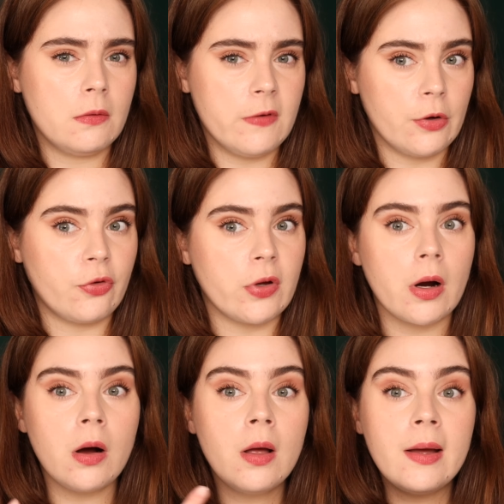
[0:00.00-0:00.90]

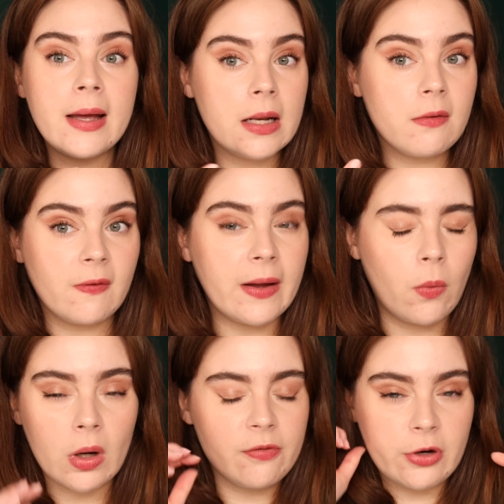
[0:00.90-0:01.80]
00. It is like
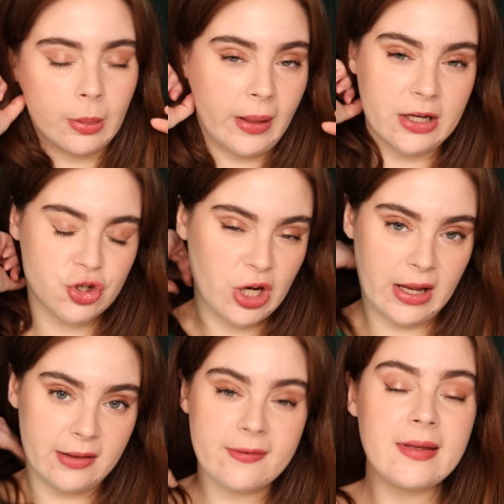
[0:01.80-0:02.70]
one of their lightest
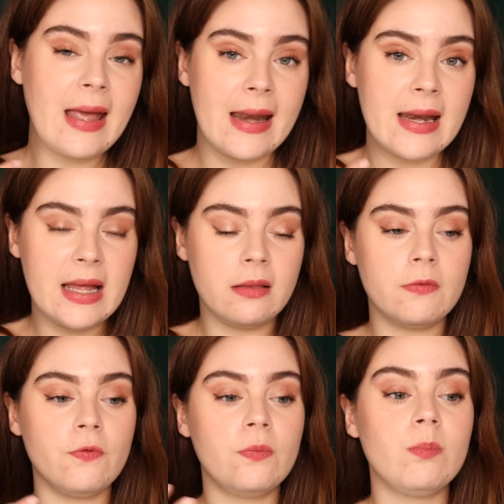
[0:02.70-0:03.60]
shades, and
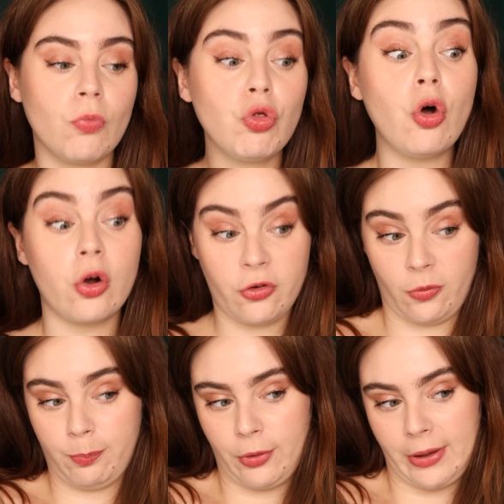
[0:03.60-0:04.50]
it looks
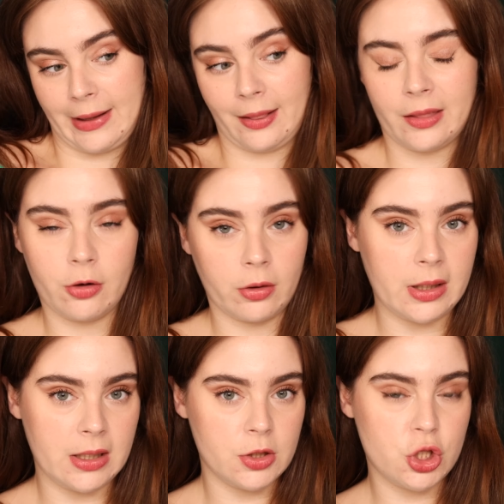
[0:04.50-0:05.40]
pretty
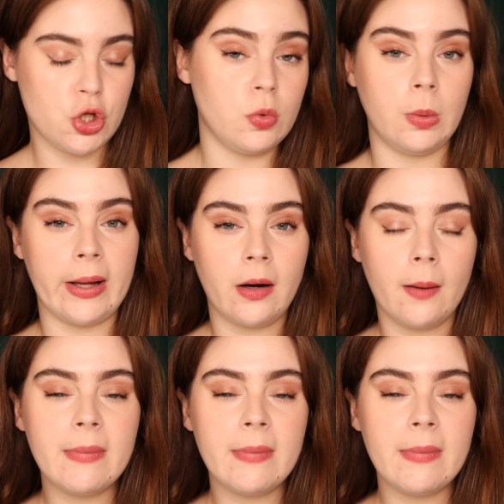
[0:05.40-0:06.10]
clearly too light on